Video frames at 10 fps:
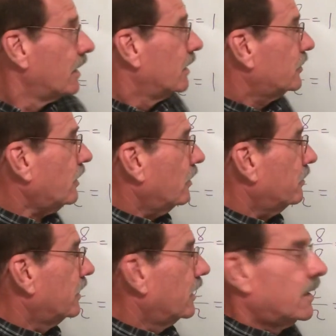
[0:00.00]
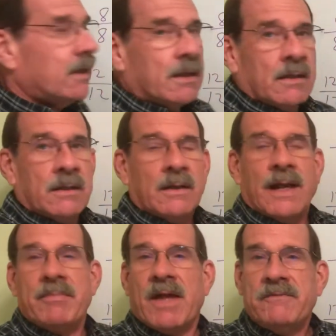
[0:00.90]
So,
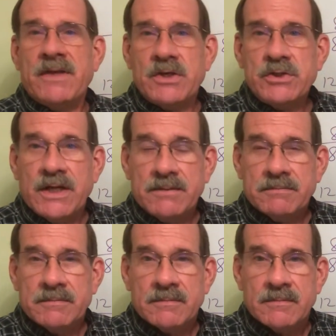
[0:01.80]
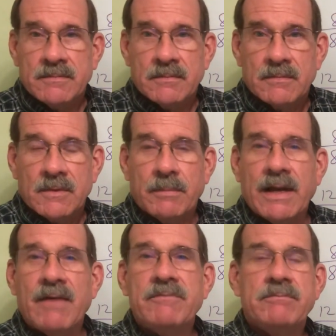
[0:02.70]
I'm not finished yet, but
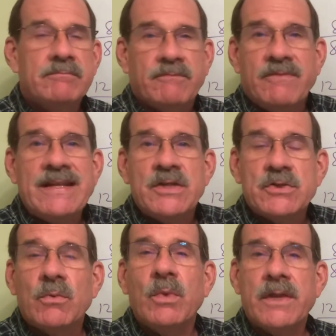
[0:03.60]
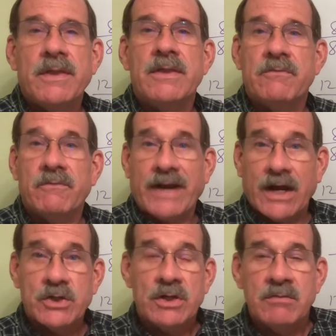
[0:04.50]
I've finished with the
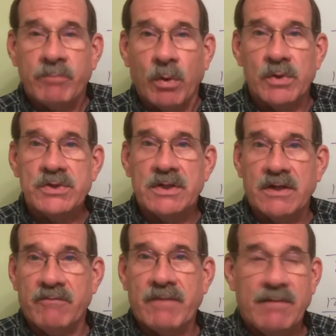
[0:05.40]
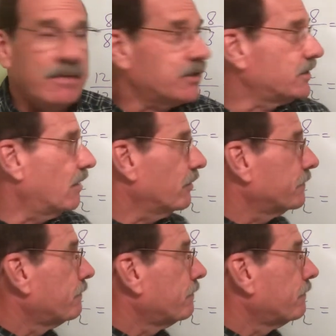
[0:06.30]
fraction portion of my mixed number.